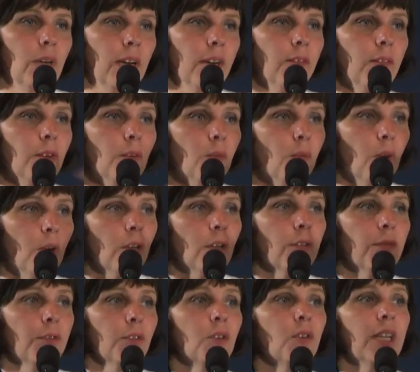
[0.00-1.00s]
every one
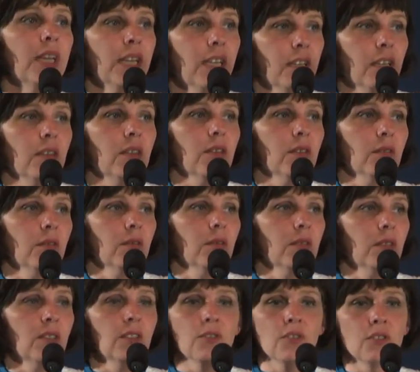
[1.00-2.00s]
of you here,
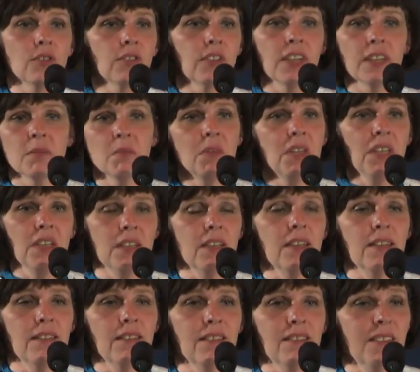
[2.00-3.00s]
is just like me.
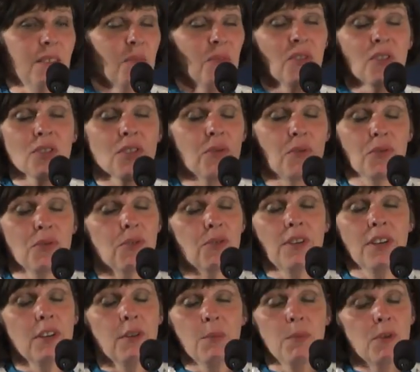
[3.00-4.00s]
I'm just an
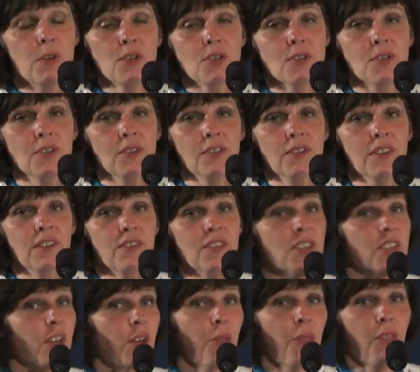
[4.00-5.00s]
ordinary person. There
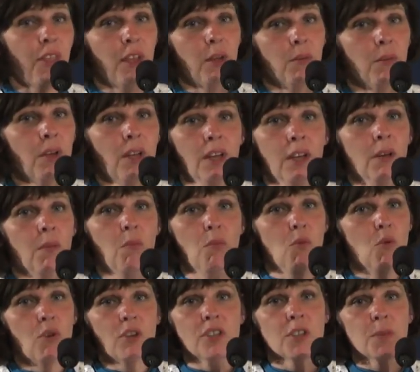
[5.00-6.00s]
is nothing
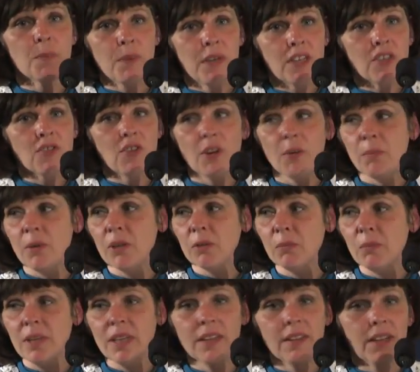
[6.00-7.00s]
more special about
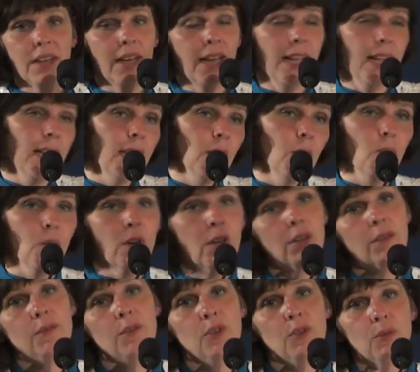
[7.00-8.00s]
me than any
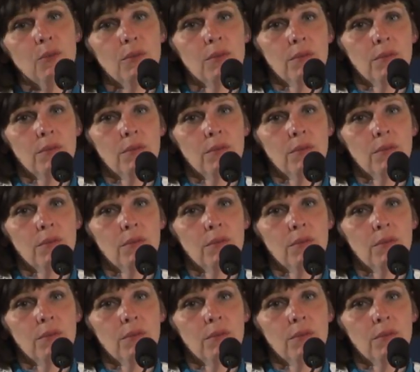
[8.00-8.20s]
one of you.